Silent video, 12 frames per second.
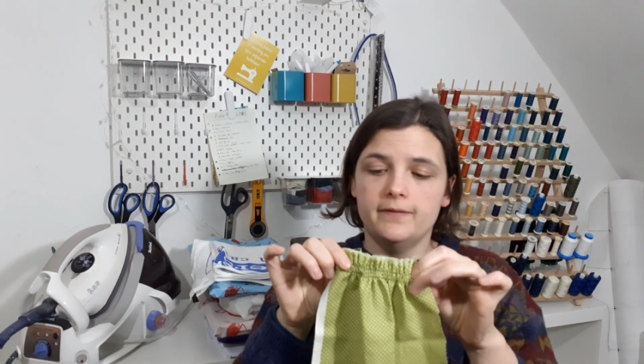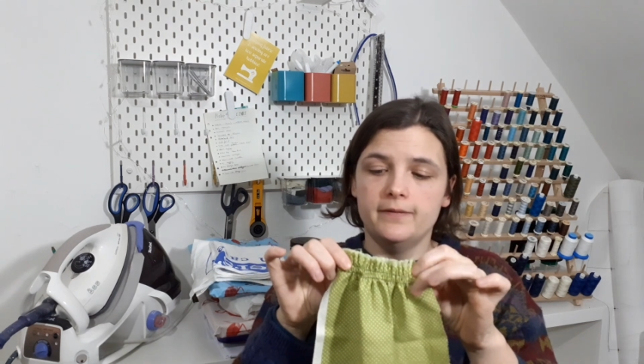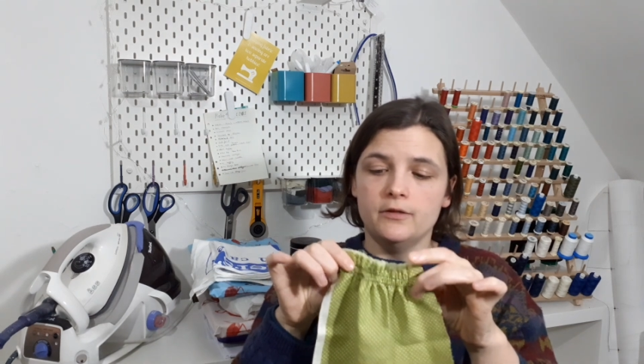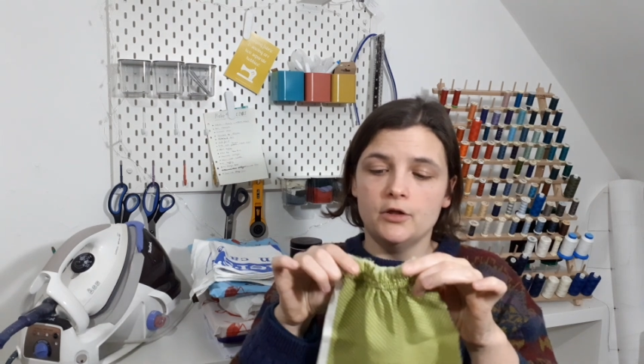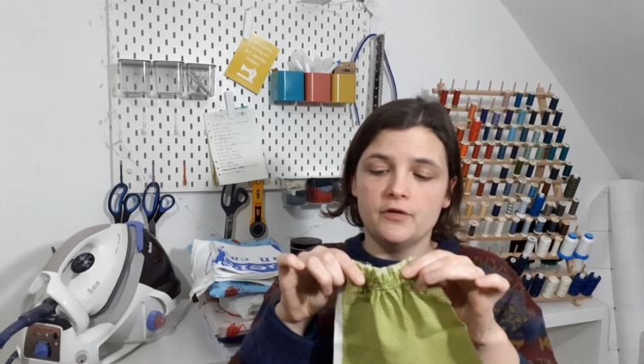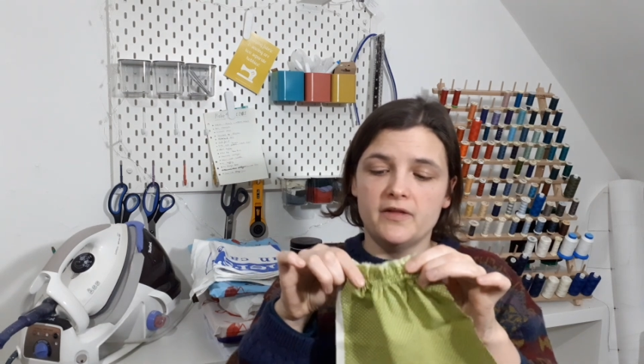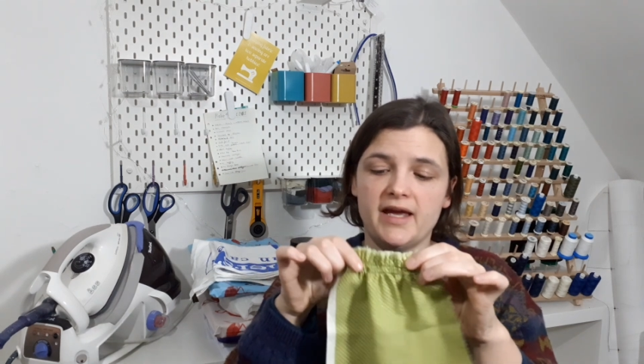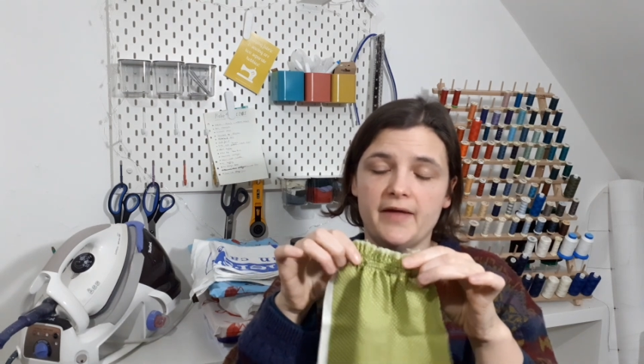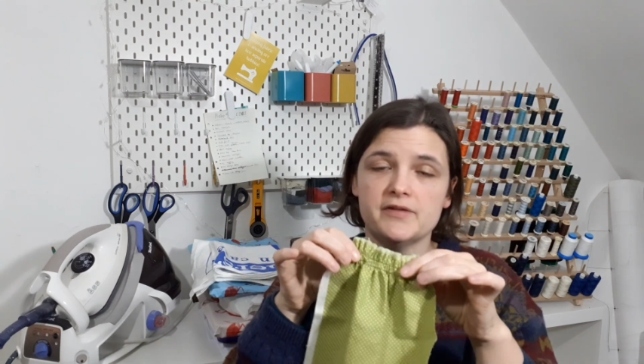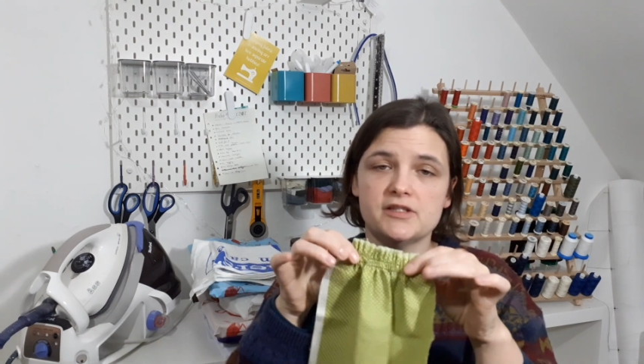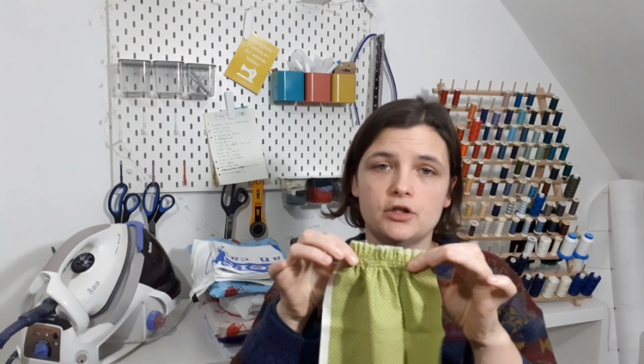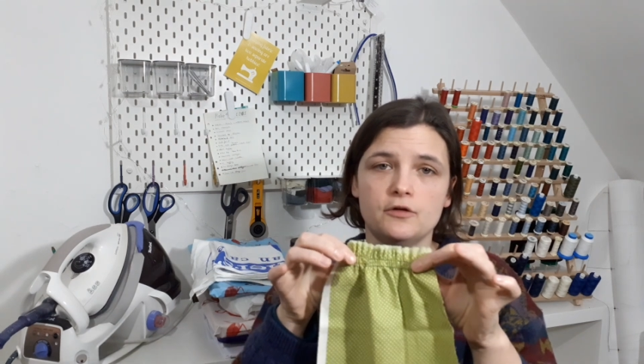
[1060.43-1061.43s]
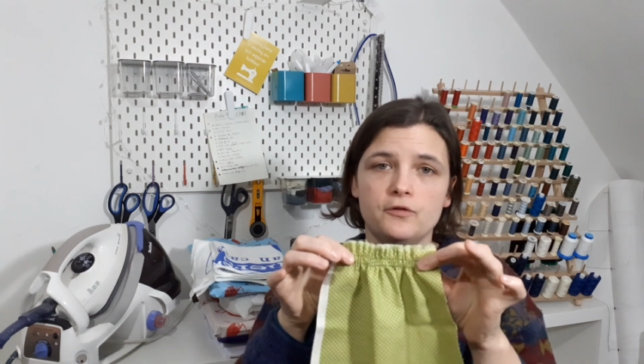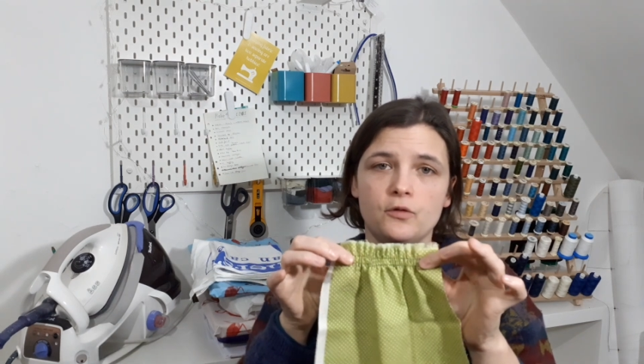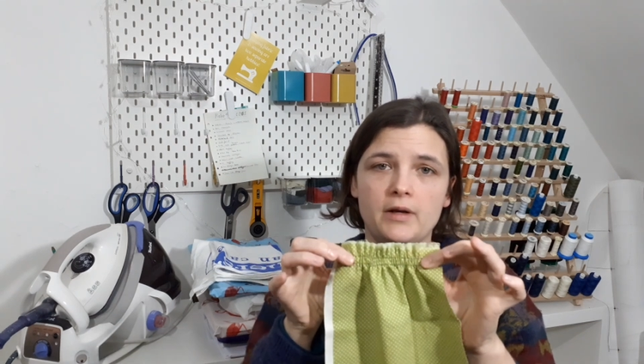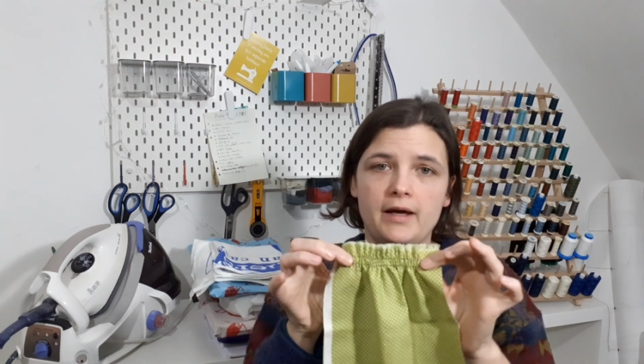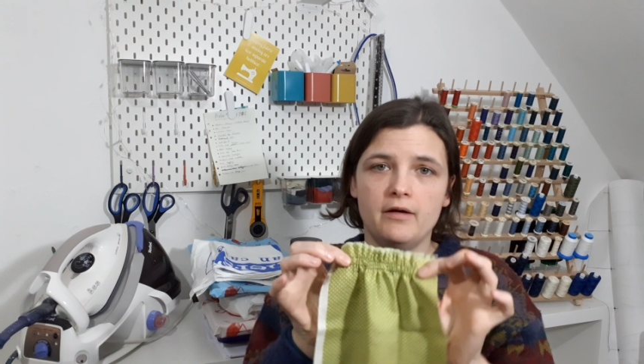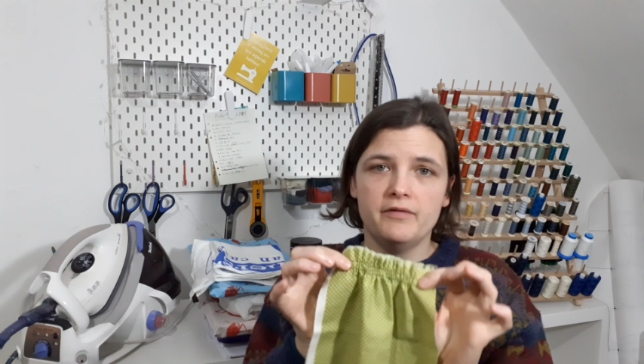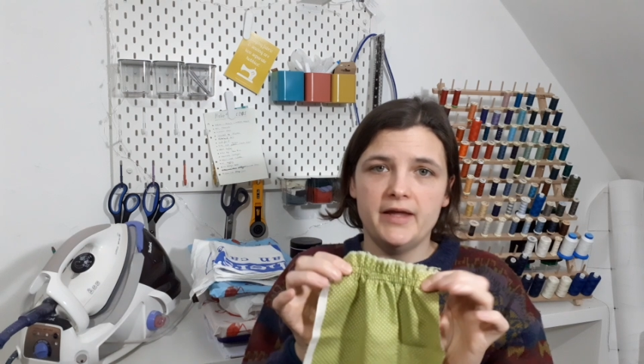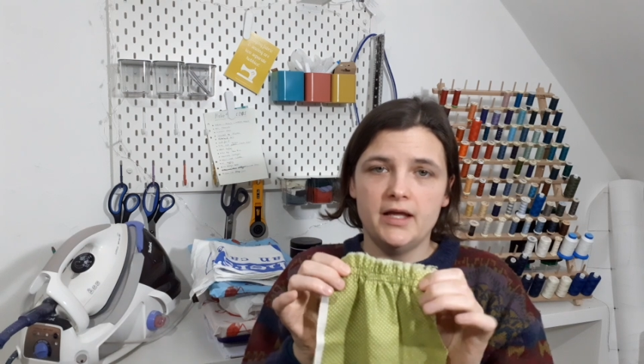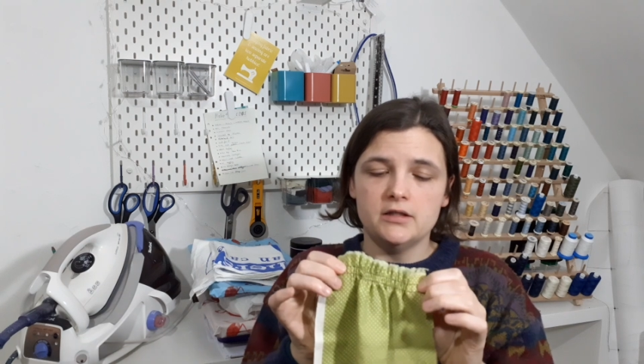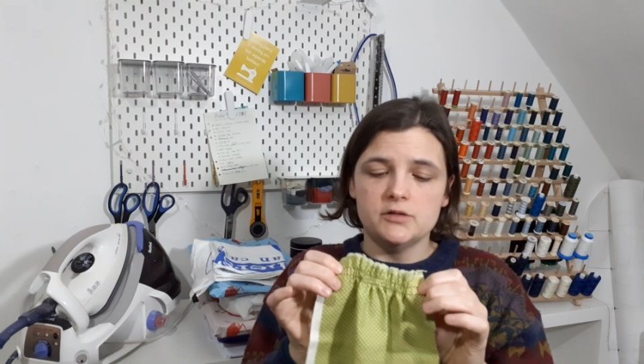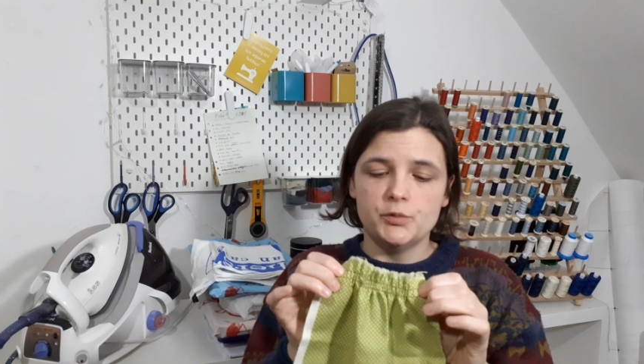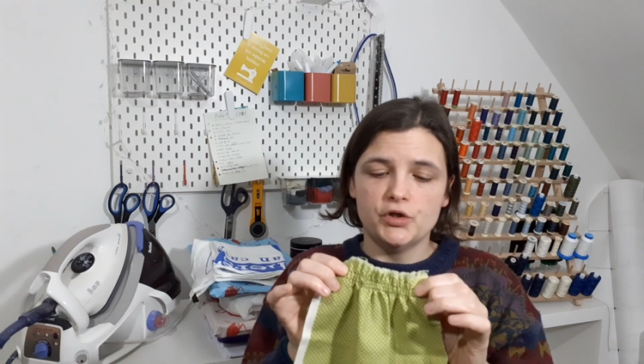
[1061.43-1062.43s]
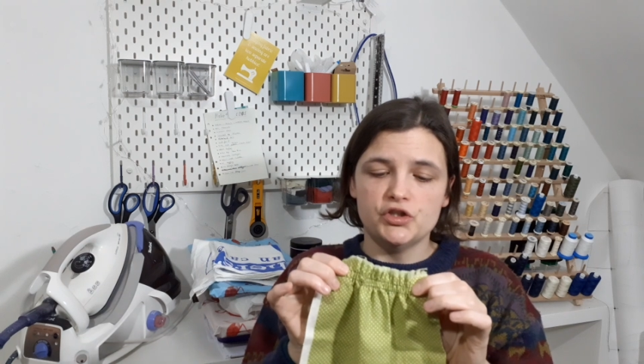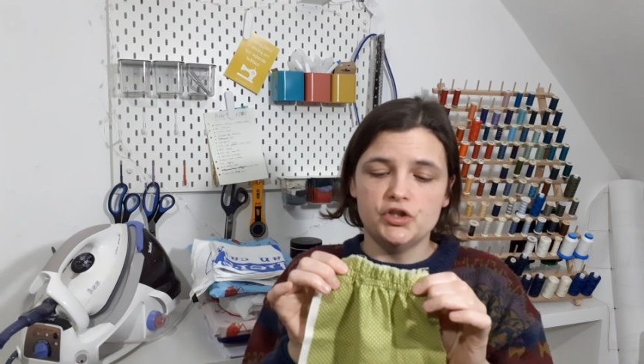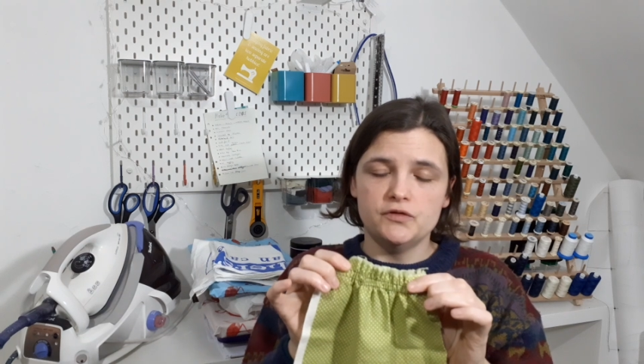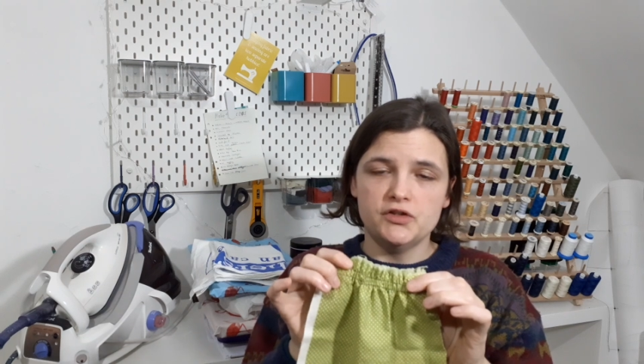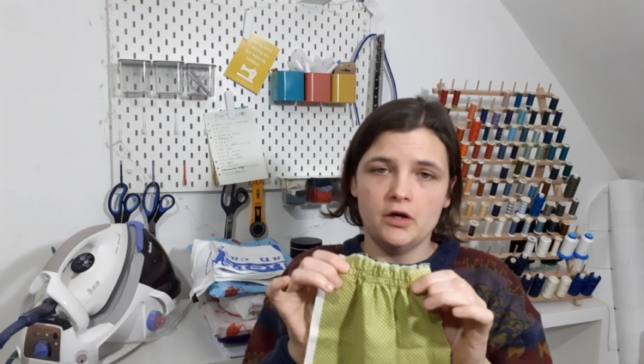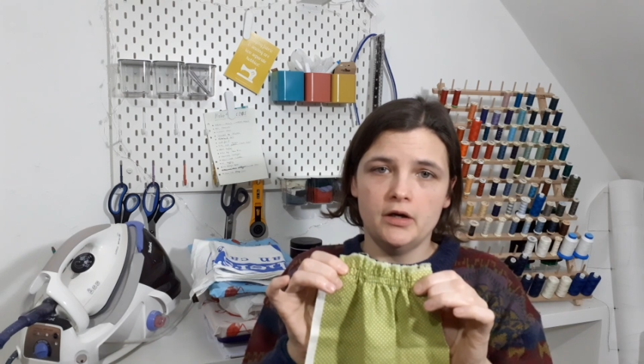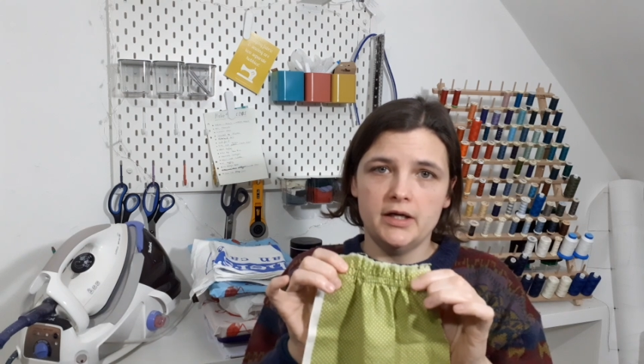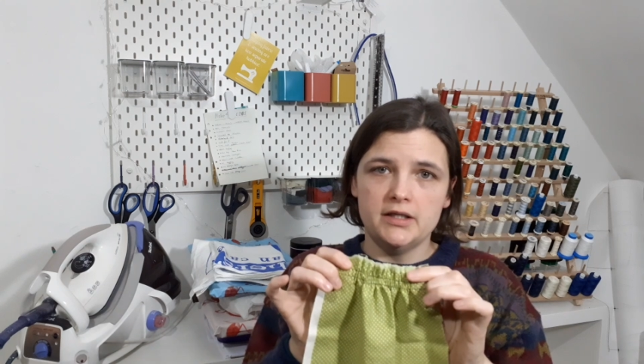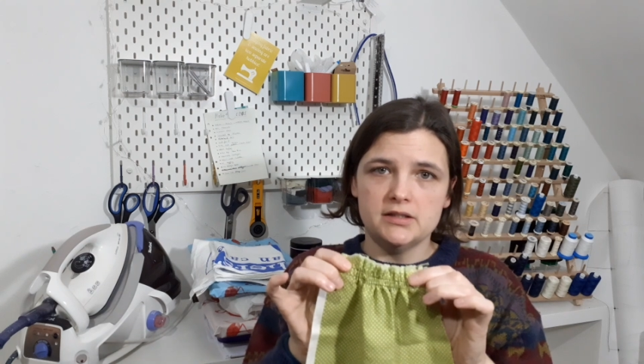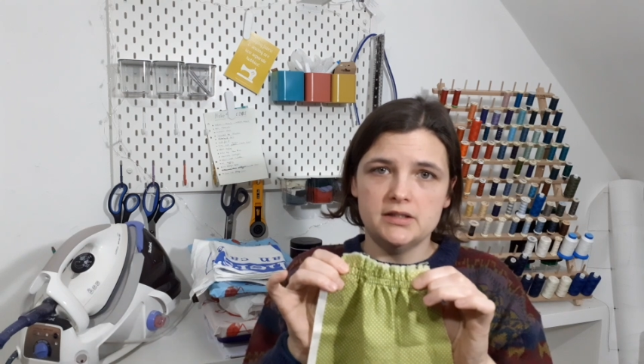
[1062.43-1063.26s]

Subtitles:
none of the gathers are going to fall out at the end because you've tied